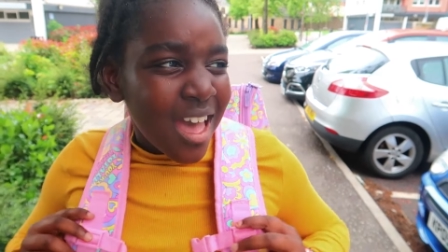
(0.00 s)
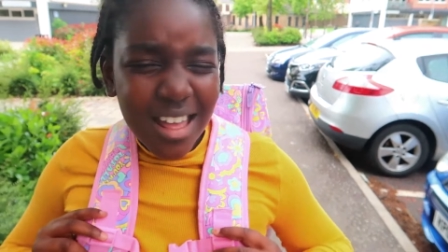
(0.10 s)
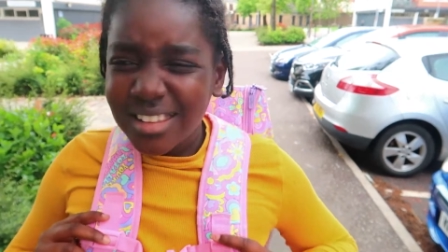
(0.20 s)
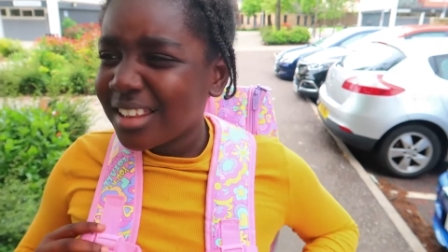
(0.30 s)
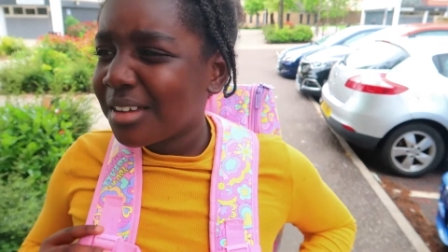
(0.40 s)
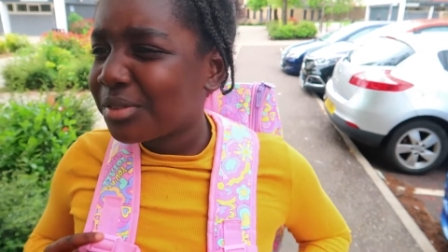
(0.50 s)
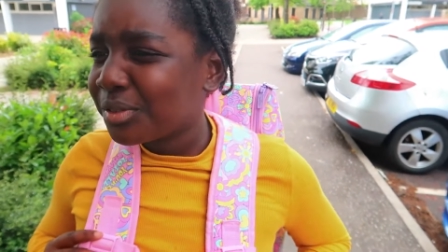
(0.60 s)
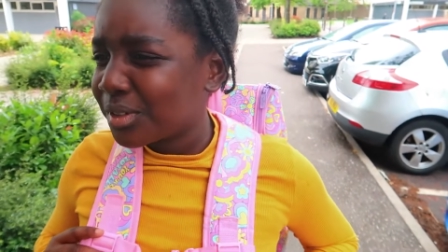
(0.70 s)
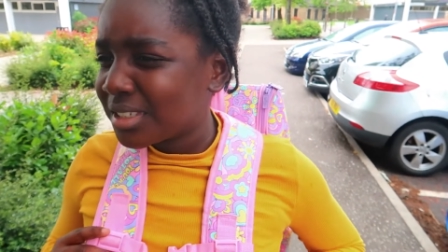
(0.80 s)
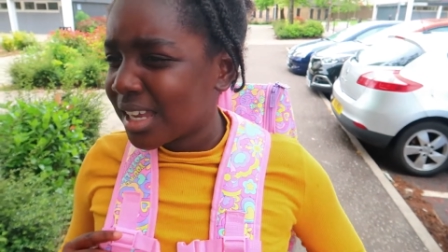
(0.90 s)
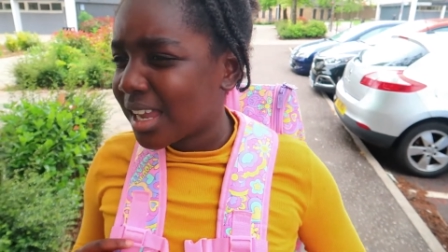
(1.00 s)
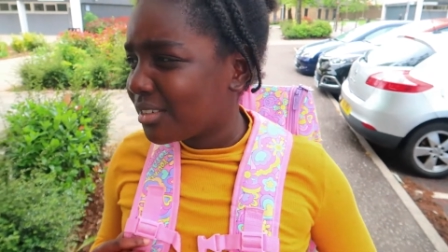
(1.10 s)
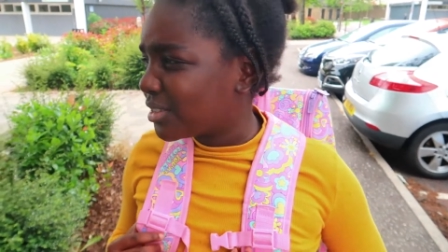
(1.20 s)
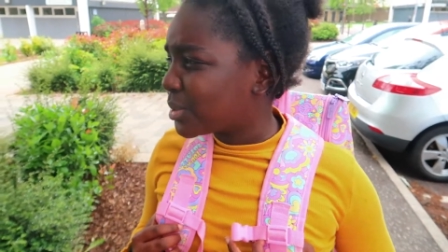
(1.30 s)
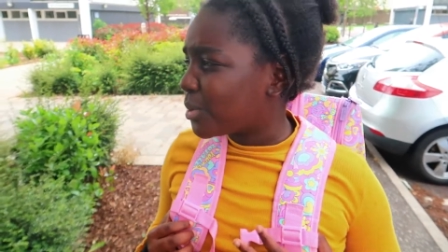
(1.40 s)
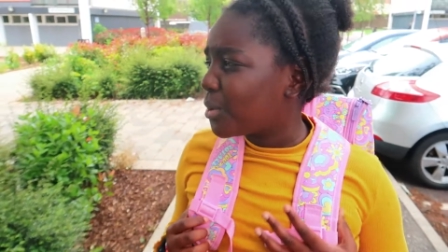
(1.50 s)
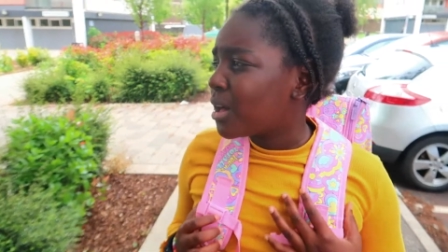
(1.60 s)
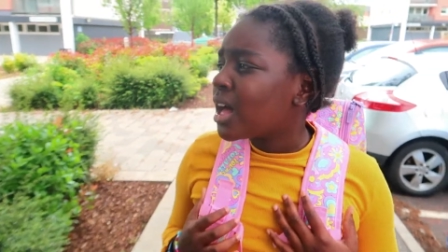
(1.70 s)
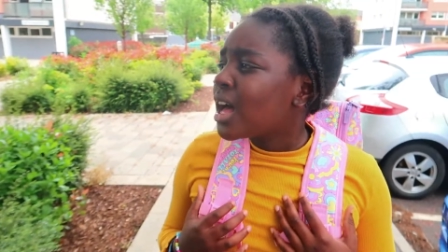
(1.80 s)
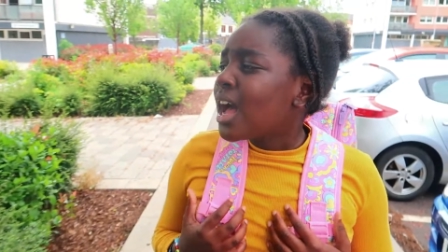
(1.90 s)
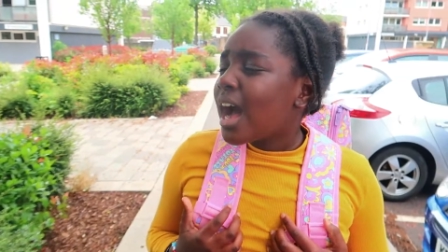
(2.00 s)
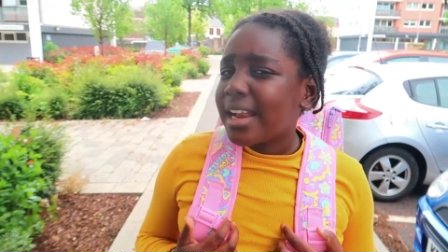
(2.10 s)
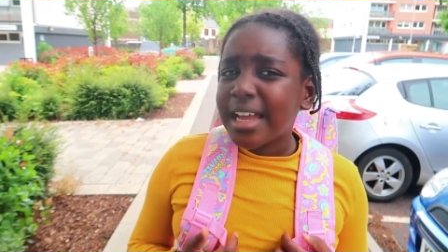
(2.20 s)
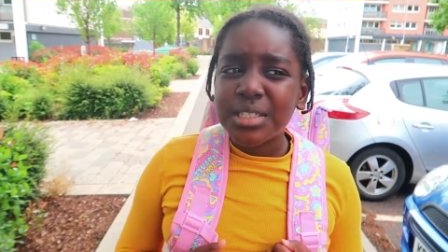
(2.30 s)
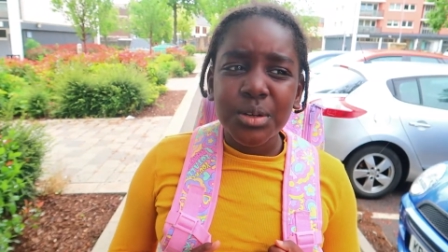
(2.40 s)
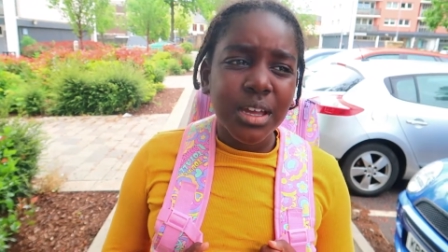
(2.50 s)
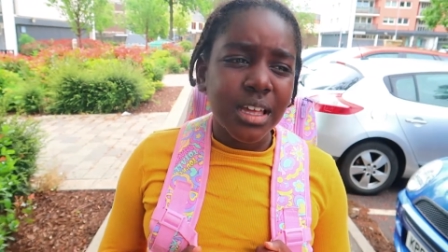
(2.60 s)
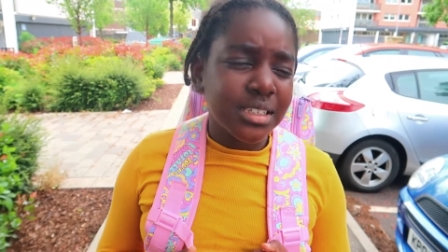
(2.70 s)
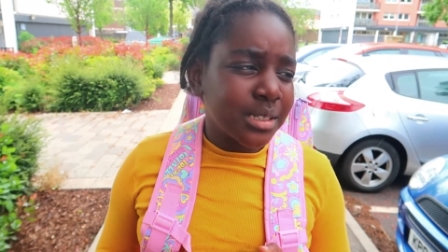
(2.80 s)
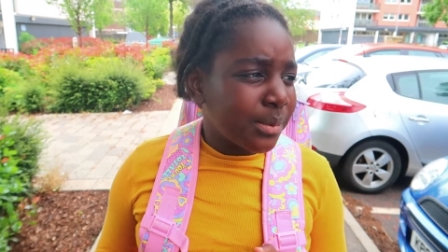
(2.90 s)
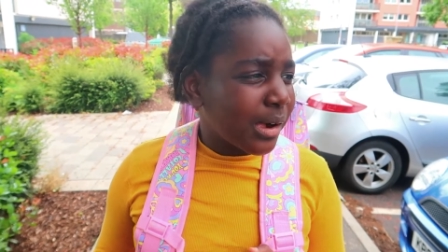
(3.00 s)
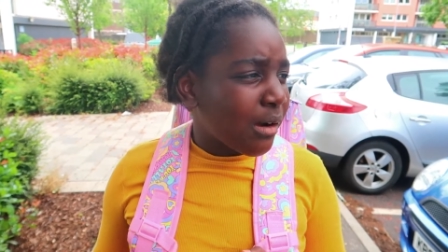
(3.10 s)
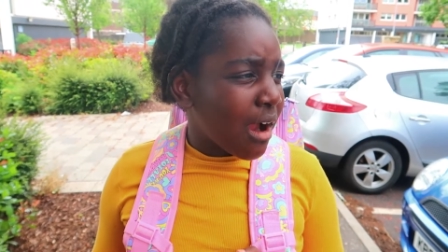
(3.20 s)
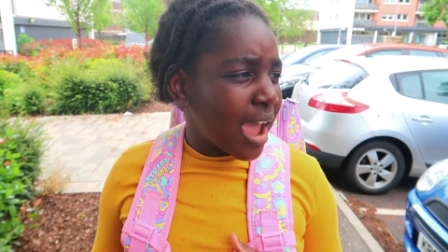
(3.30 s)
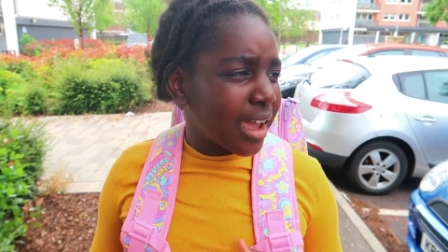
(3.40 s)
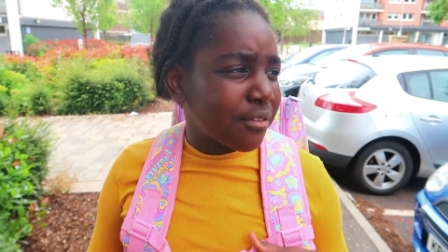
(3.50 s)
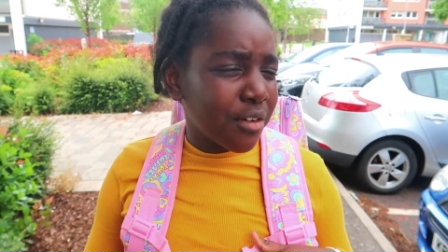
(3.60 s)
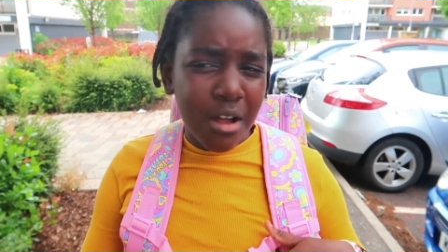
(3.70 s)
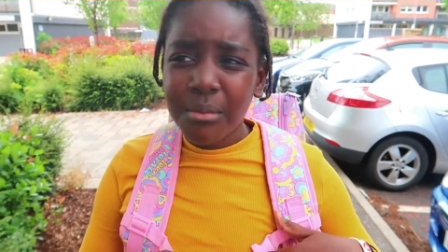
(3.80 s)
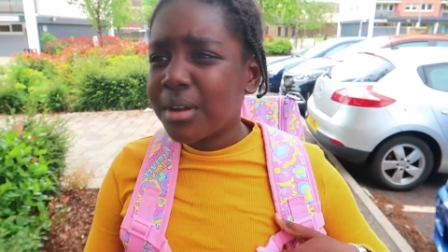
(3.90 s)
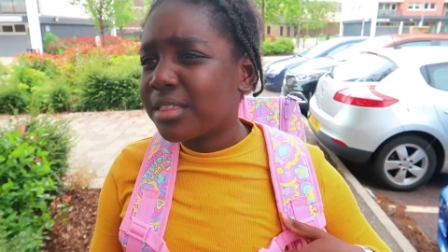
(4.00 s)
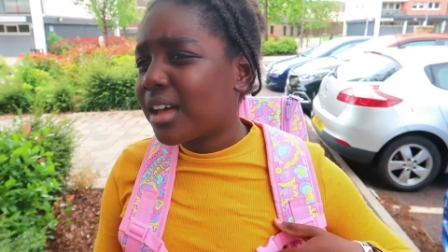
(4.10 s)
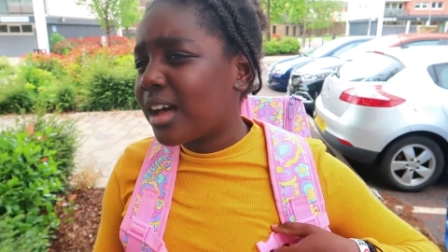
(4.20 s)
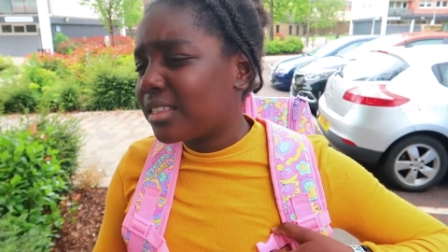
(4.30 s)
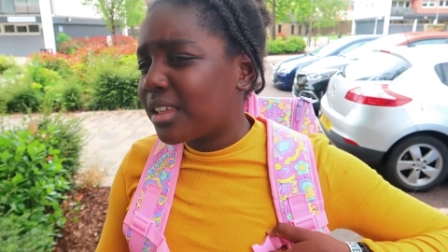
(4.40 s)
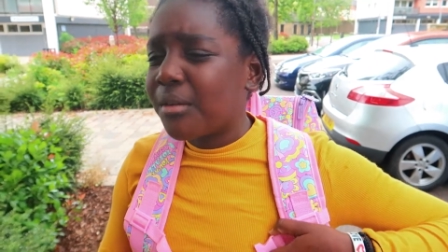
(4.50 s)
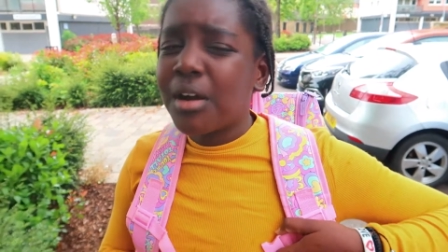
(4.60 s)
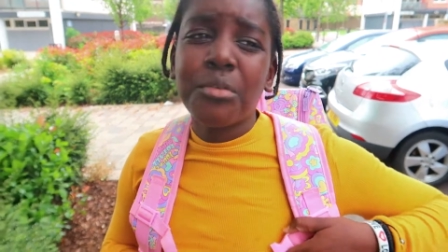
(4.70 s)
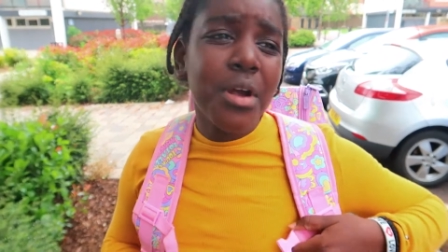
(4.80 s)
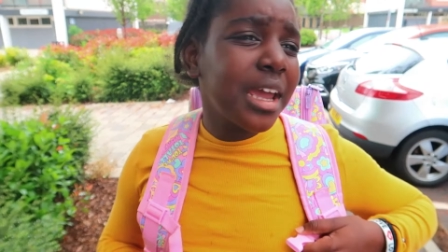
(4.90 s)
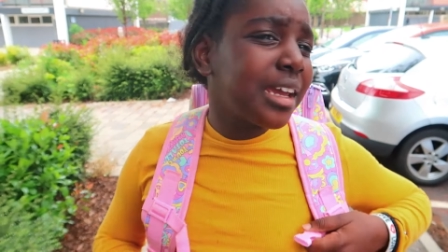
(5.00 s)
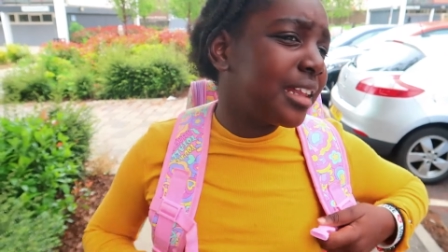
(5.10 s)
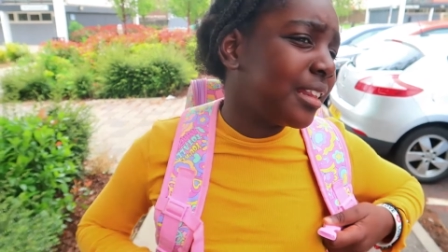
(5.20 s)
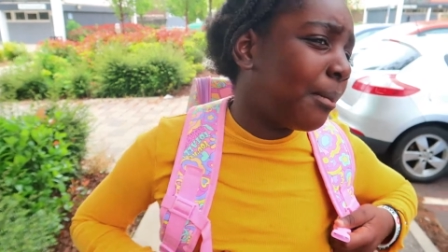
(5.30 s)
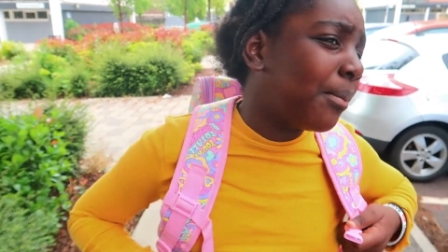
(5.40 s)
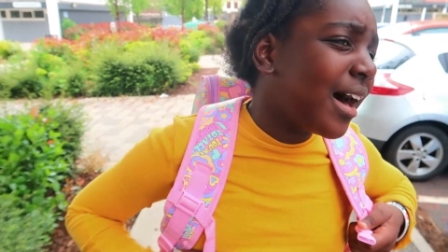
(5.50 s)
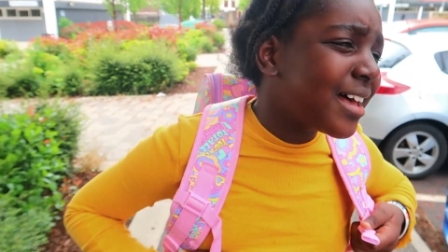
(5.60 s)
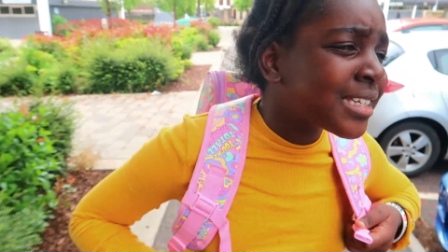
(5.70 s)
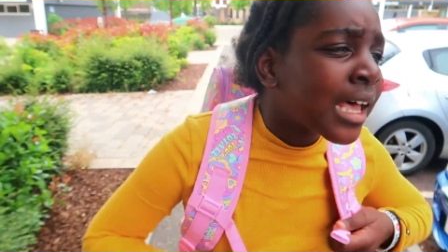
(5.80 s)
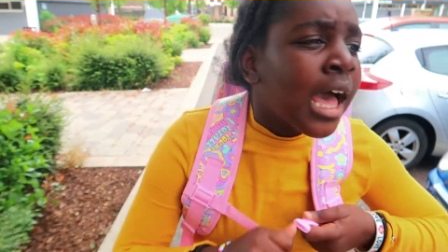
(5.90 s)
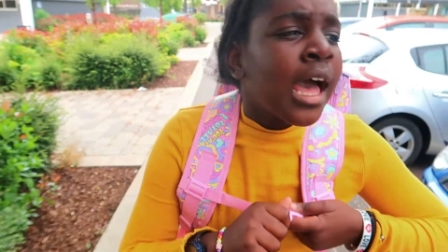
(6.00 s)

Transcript: oh, they left for secondary school, and I saw Kelsey Bell crying for her brother, and they were crying in the bus.